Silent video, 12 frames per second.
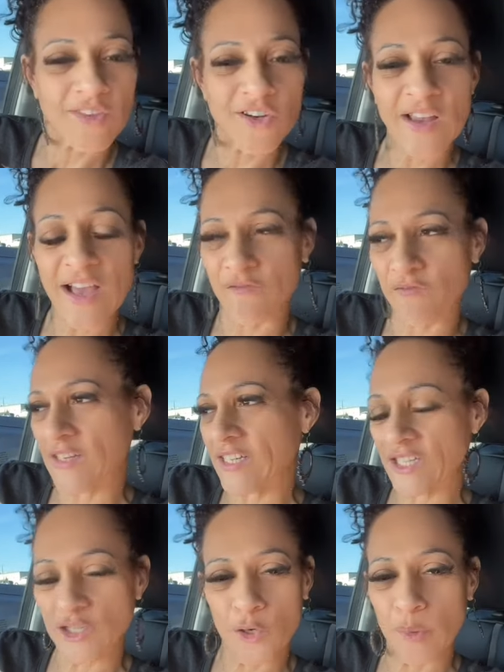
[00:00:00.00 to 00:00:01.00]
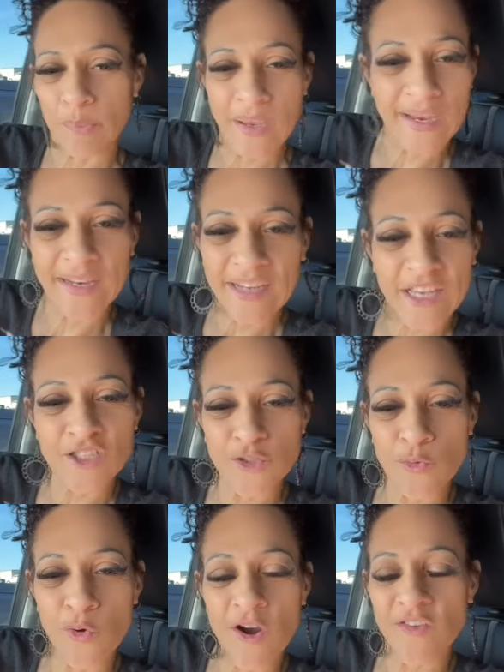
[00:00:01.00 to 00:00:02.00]
They're not feeling your pain like
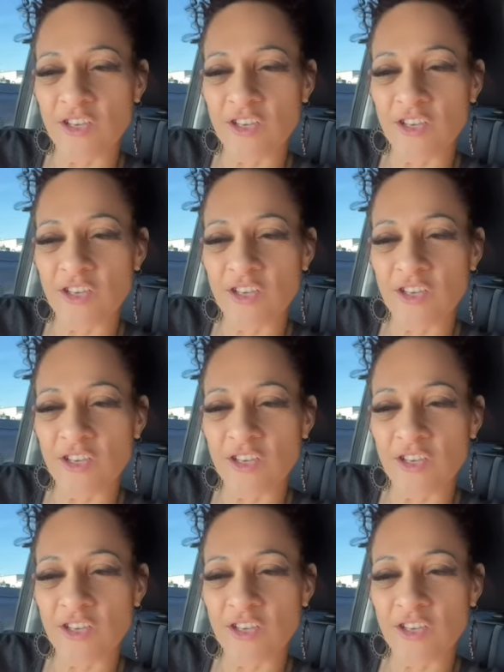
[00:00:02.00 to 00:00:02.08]
you are.